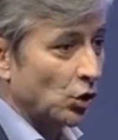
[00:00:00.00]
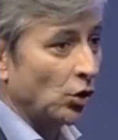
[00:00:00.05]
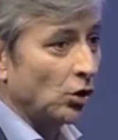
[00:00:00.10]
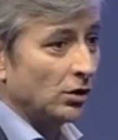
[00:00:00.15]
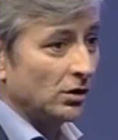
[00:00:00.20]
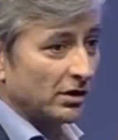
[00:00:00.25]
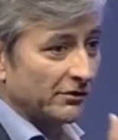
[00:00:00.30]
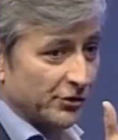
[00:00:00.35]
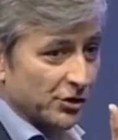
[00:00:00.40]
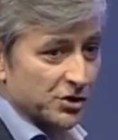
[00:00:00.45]

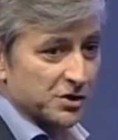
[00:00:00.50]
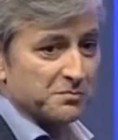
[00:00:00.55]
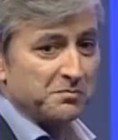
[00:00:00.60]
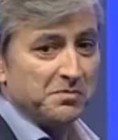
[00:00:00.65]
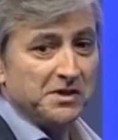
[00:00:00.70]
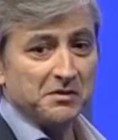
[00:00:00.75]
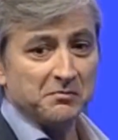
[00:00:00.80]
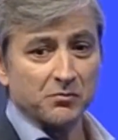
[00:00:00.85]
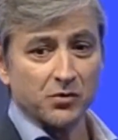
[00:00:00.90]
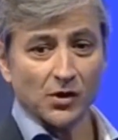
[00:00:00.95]
all of those
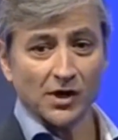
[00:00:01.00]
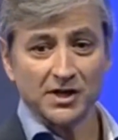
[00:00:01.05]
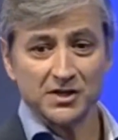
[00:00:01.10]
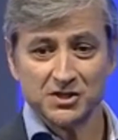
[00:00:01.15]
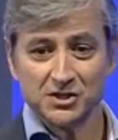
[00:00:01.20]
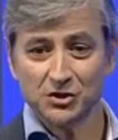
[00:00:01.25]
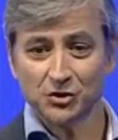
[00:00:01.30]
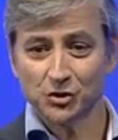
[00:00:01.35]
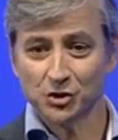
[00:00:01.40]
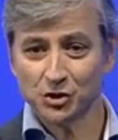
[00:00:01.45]
big
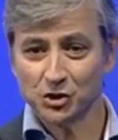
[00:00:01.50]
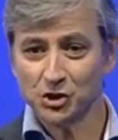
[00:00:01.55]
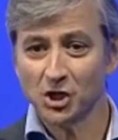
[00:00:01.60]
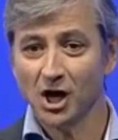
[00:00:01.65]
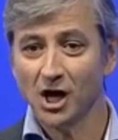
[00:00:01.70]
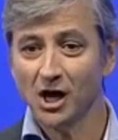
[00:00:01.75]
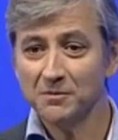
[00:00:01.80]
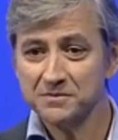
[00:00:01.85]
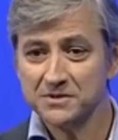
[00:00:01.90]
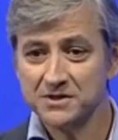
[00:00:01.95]
brands in the
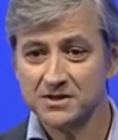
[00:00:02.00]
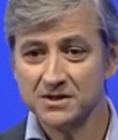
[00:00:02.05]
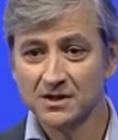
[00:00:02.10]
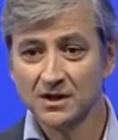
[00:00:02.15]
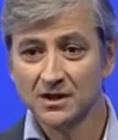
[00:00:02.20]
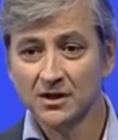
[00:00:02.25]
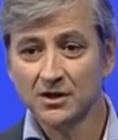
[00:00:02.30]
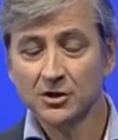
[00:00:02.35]
shops,